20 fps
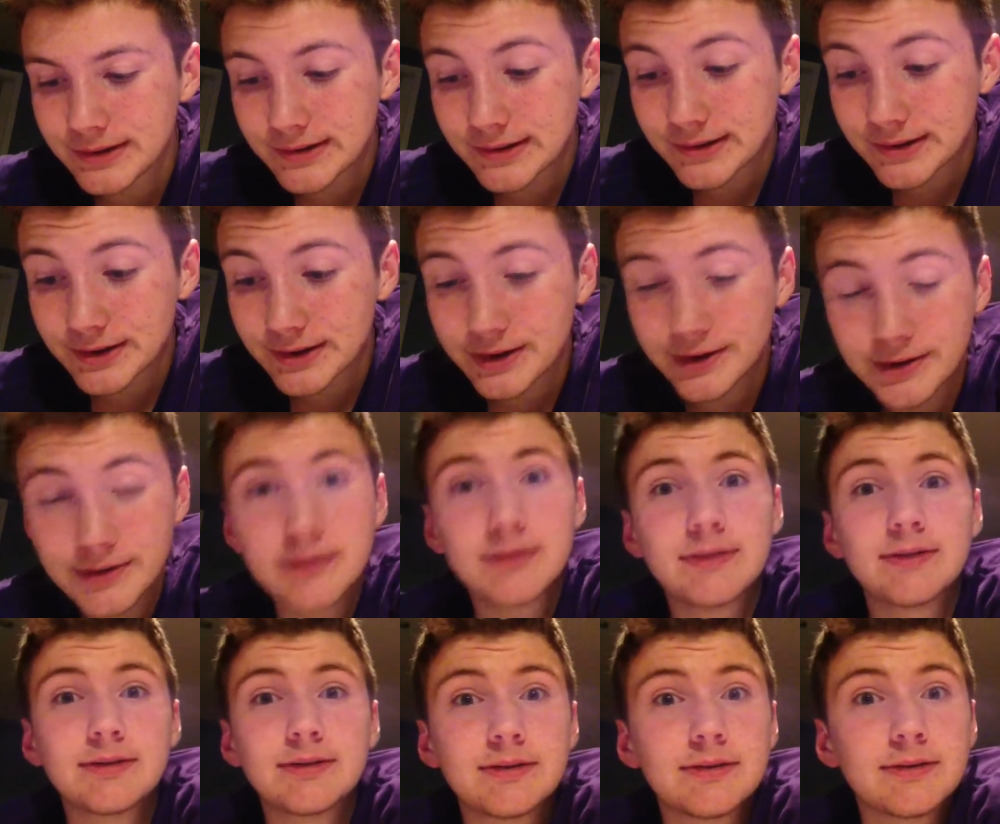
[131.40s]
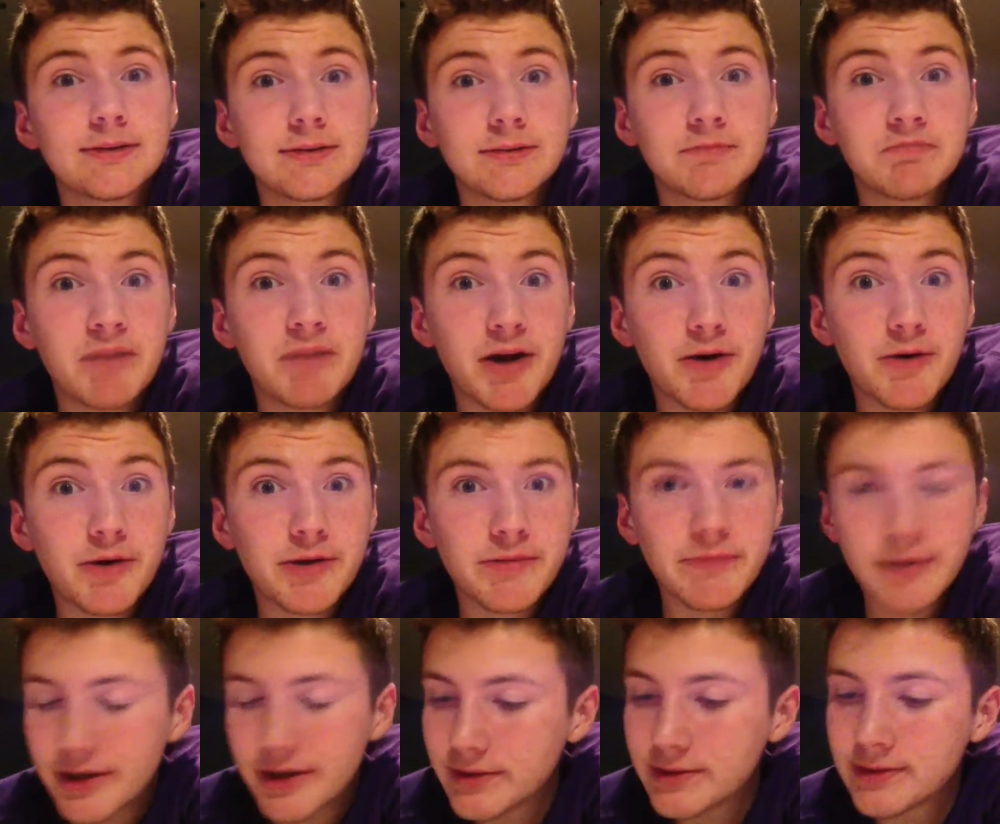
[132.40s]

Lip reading: So, bear with me.